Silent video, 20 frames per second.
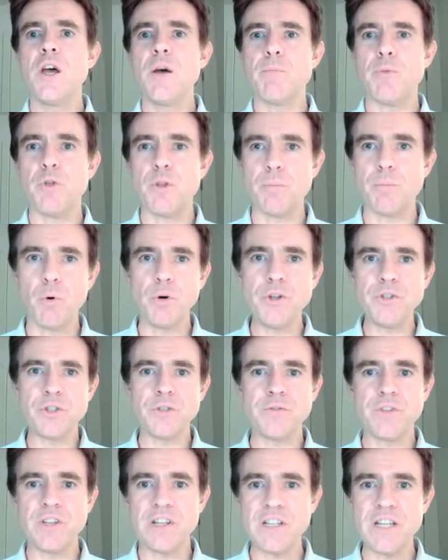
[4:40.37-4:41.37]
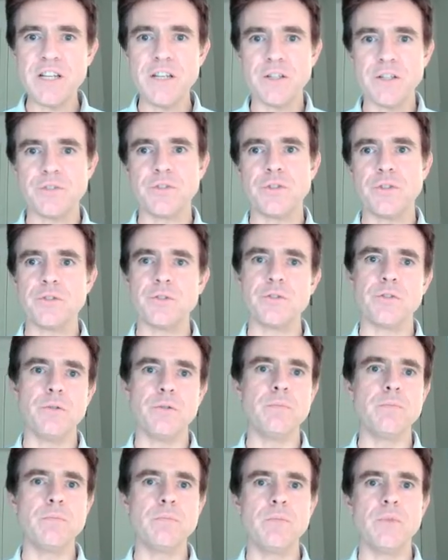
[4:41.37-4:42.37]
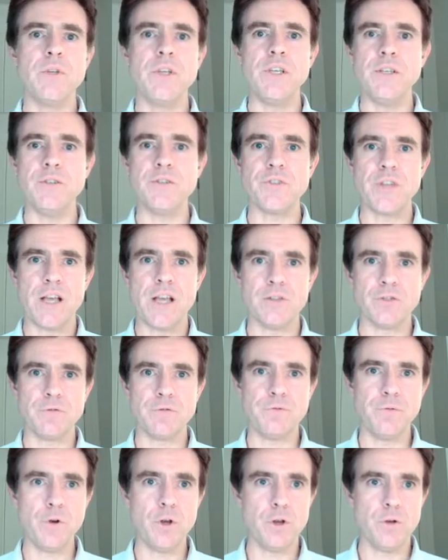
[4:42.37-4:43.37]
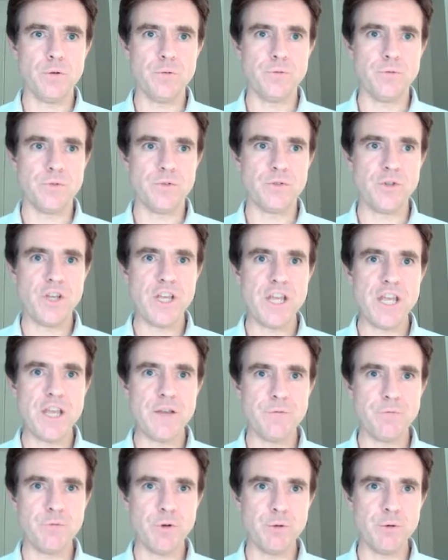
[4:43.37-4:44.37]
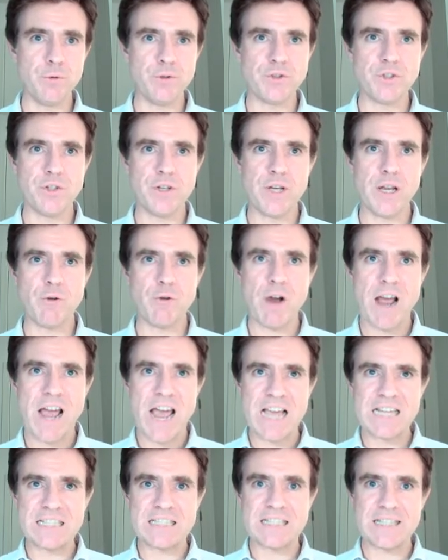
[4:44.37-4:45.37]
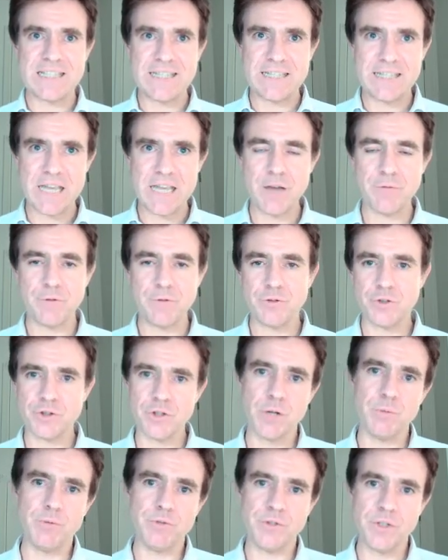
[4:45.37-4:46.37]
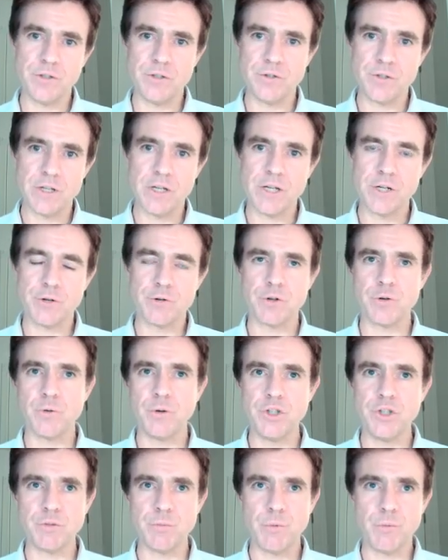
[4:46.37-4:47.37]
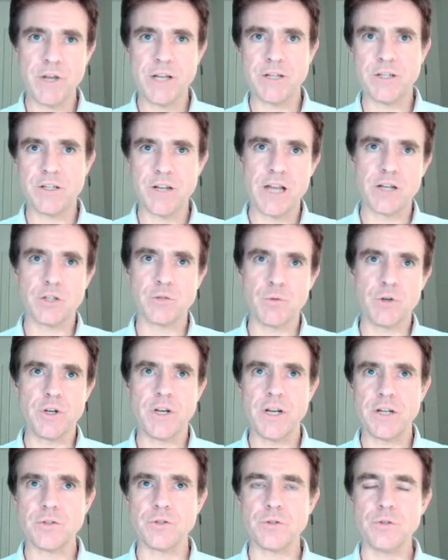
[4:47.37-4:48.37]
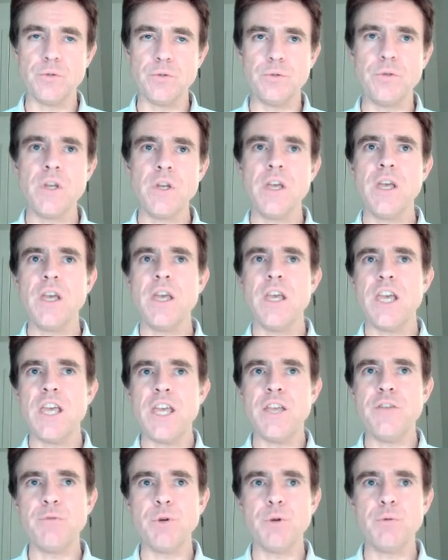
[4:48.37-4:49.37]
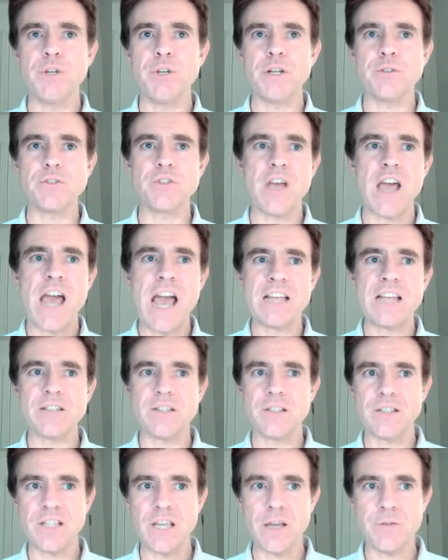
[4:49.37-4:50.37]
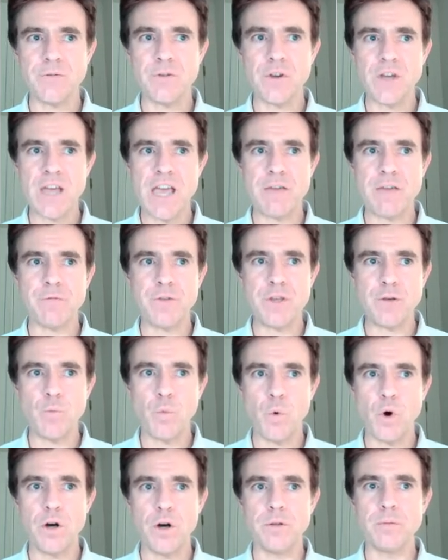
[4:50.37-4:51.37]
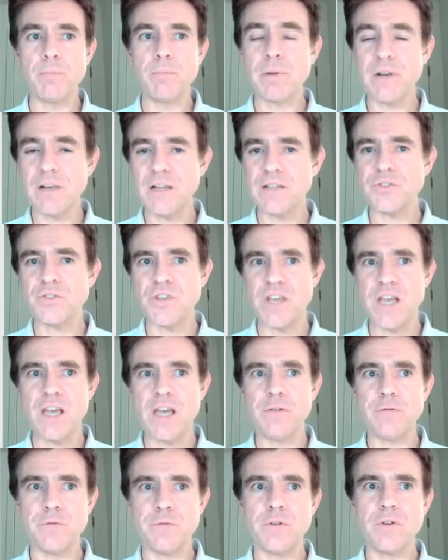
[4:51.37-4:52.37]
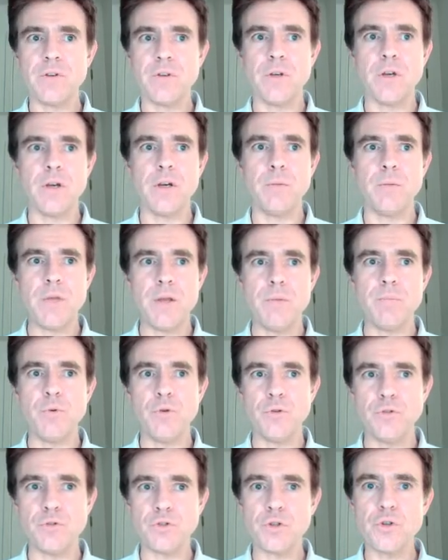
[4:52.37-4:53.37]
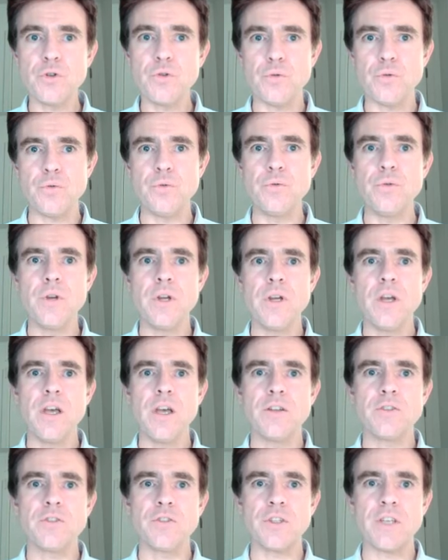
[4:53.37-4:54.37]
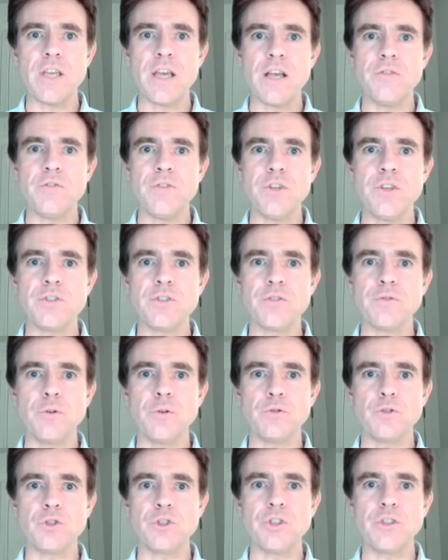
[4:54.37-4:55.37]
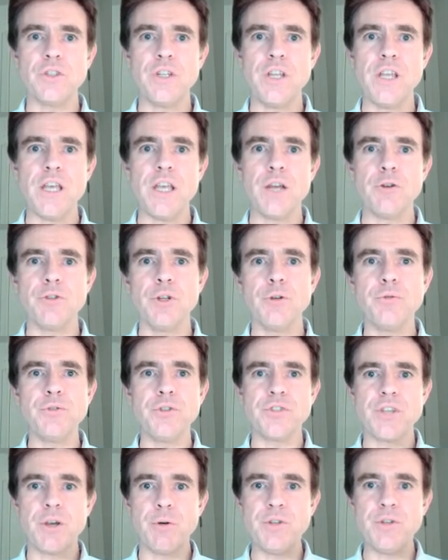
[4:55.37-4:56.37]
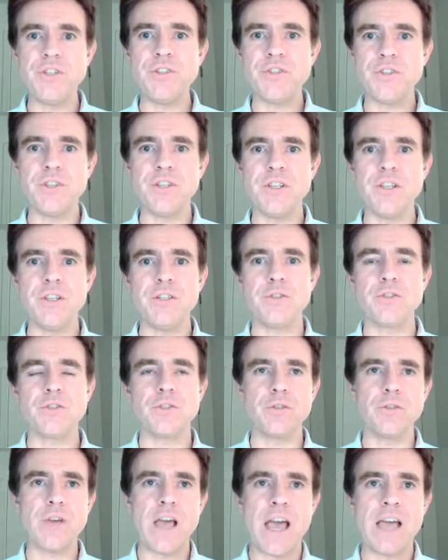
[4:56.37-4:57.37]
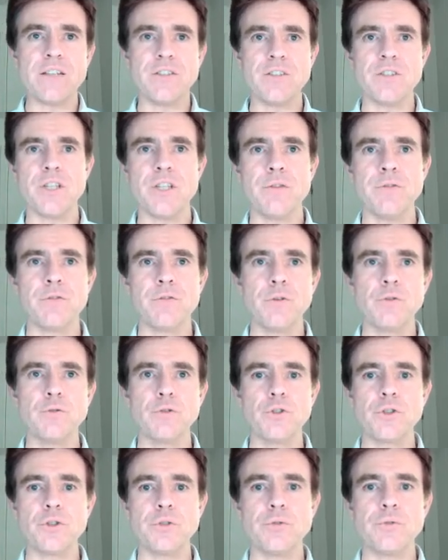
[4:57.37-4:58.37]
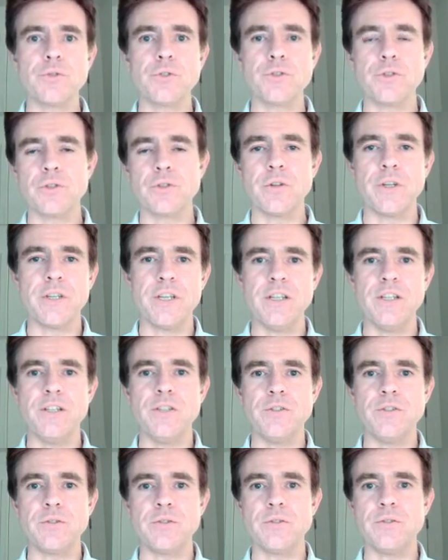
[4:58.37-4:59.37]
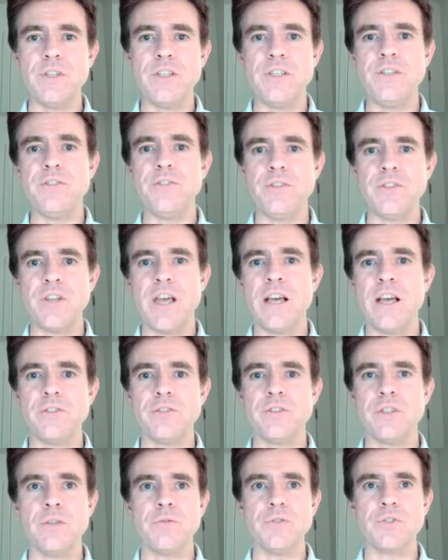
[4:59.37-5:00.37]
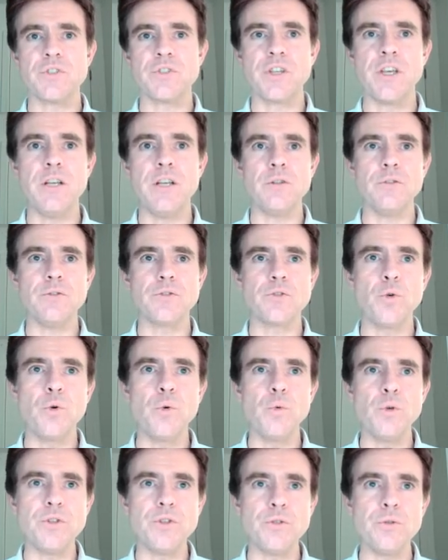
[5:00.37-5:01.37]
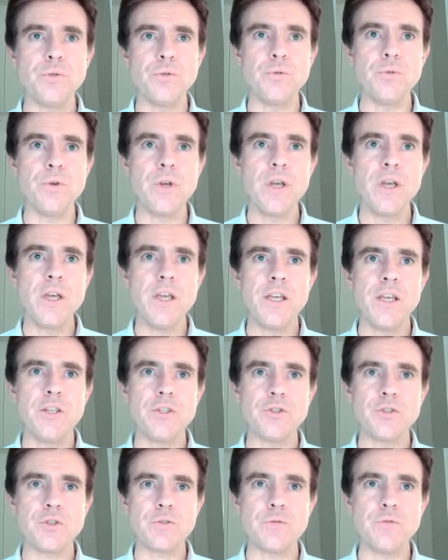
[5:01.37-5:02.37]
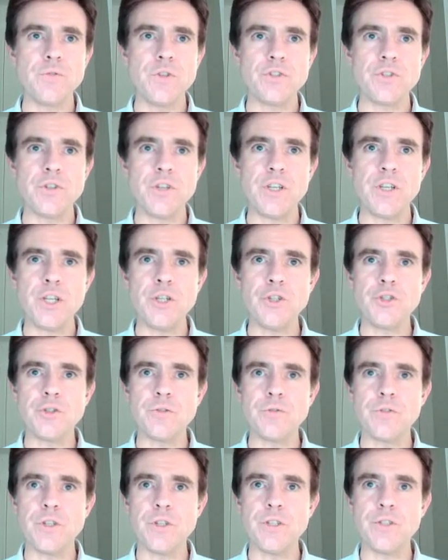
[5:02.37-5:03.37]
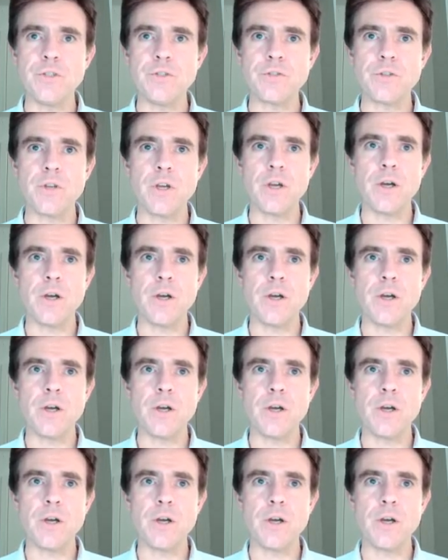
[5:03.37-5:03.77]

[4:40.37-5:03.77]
But the point of a linear system is as follows, that if we were to now add together, just like we did in the linear equation where we added x1 and x2, if we were now to add together f in 1 plus f input 2 to get this function here. And notice how easy it is to add together functions, just like it is easy to add together scalars. All we do is just visit each of these